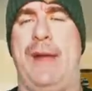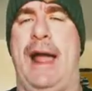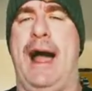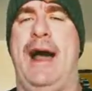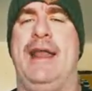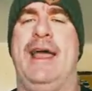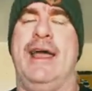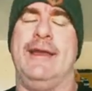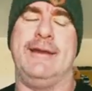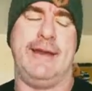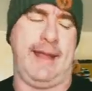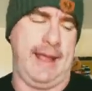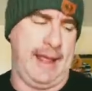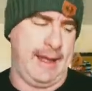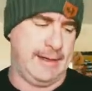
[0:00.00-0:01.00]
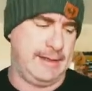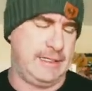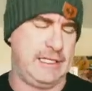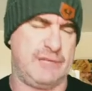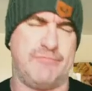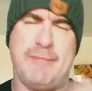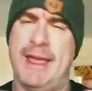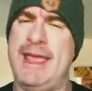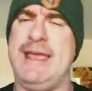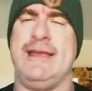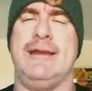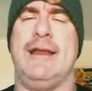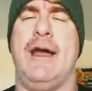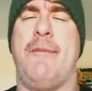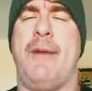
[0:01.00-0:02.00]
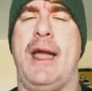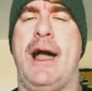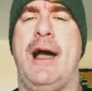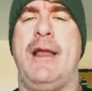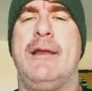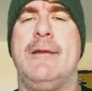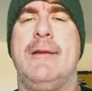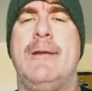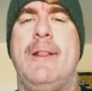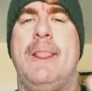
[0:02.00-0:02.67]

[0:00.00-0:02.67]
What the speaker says: about and just mean about.